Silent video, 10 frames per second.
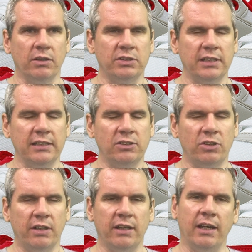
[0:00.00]
and I was saying to
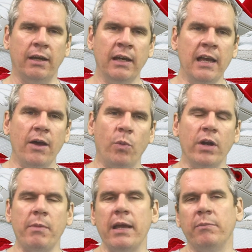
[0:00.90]
her that one
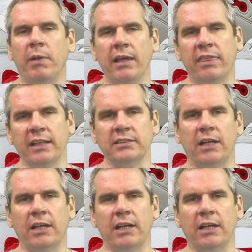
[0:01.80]
of my things